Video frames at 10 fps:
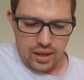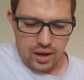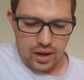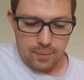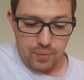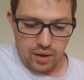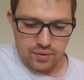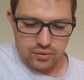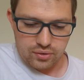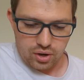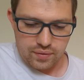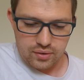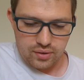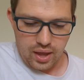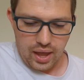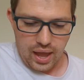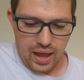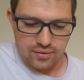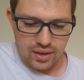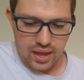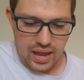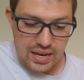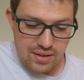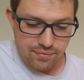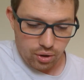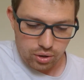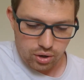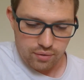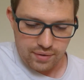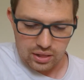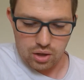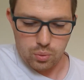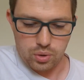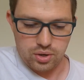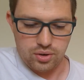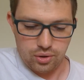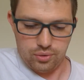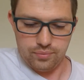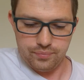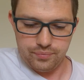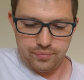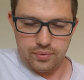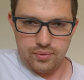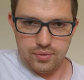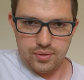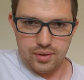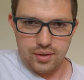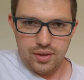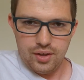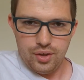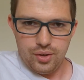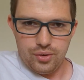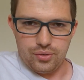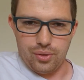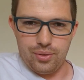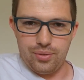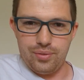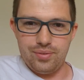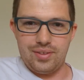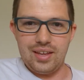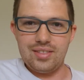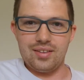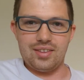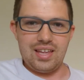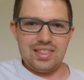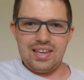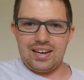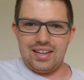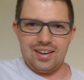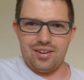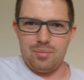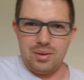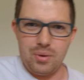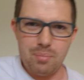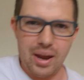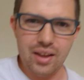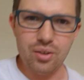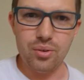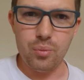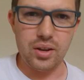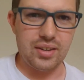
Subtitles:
of his servants, as any vulgar fellow would do." So get the idea here. I mean, what Michal